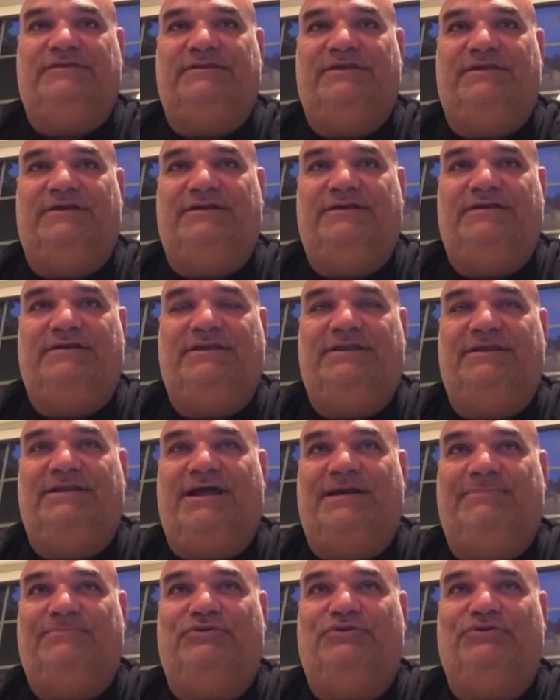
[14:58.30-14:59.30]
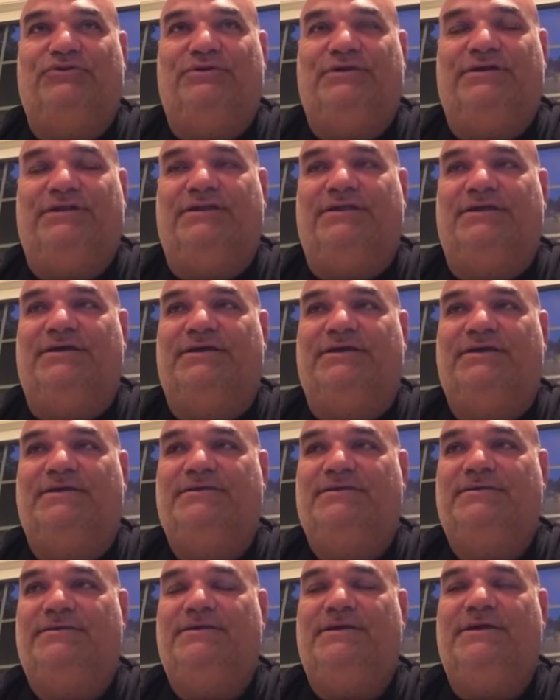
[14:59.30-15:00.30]
uh, an opportunity to
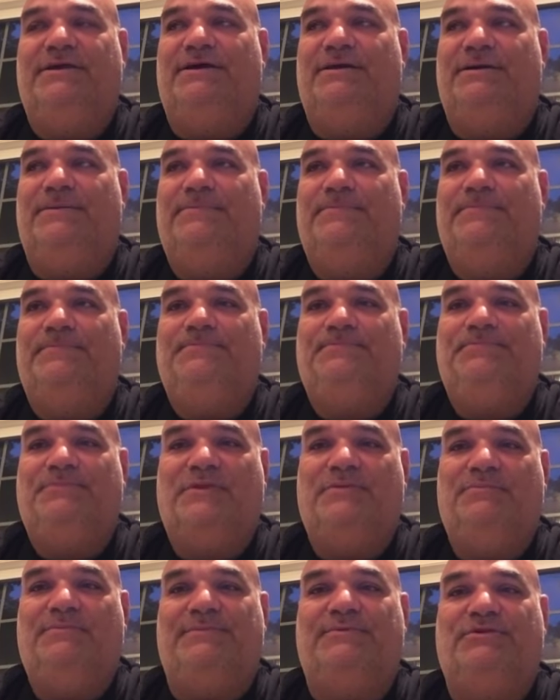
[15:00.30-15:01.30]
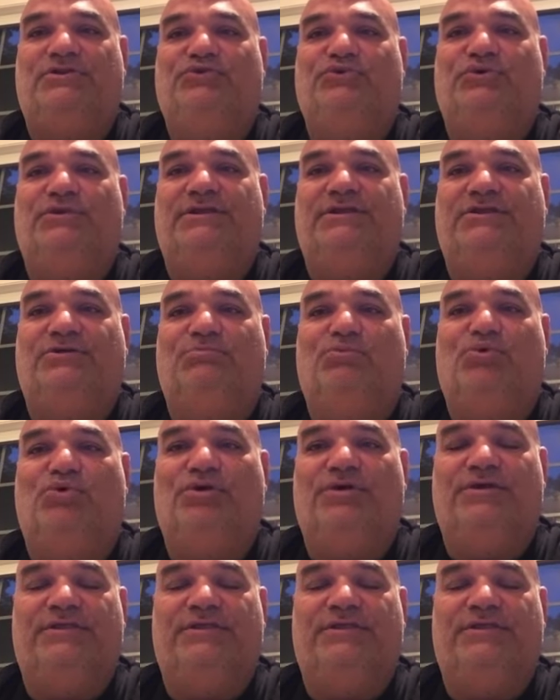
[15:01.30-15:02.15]
um, maybe do a little more